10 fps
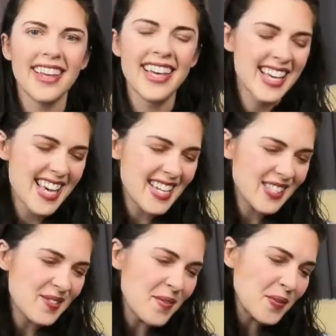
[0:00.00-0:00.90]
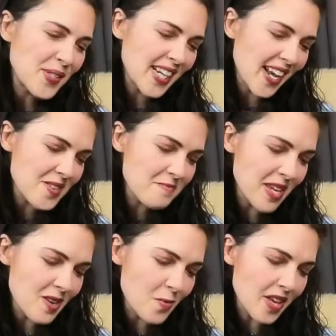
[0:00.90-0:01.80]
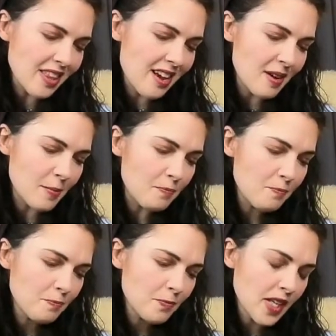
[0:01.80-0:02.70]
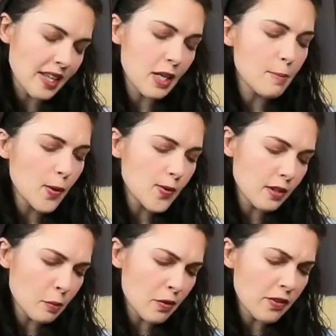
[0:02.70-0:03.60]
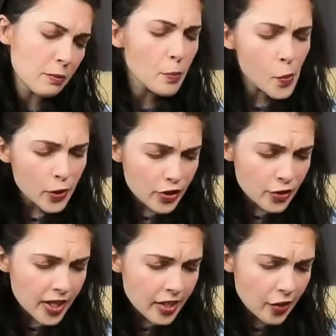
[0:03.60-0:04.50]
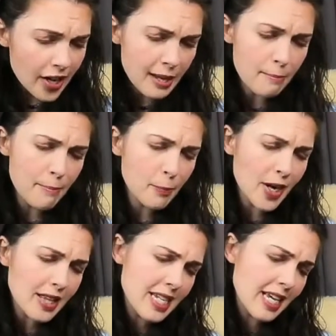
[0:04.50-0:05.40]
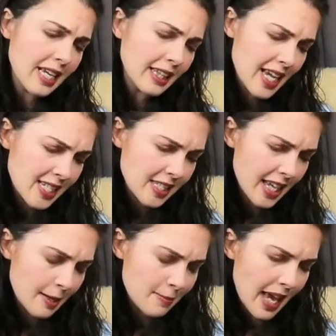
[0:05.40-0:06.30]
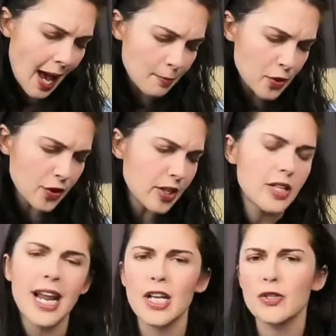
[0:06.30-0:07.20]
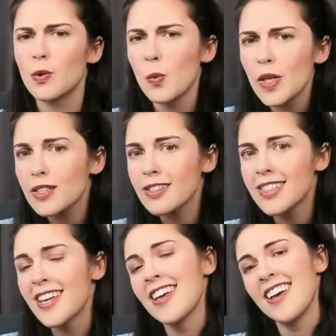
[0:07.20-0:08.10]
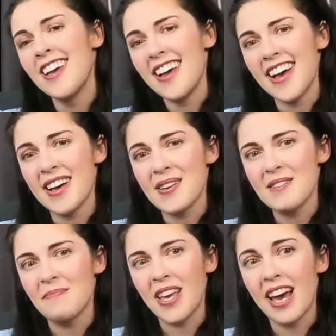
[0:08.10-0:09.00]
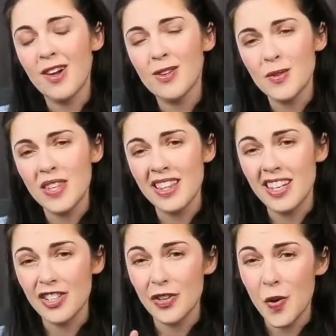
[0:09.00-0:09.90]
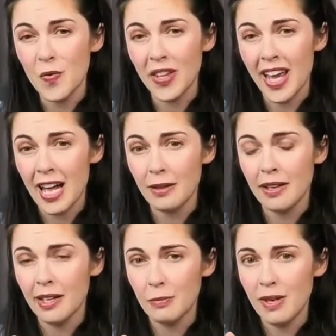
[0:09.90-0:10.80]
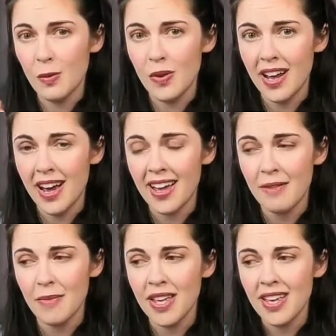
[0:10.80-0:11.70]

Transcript: it's supposed to help me with like composing the perfect portrait, creating breathtaking landscapes, capturing the natural world. I also think that it should hopefully help me when I'm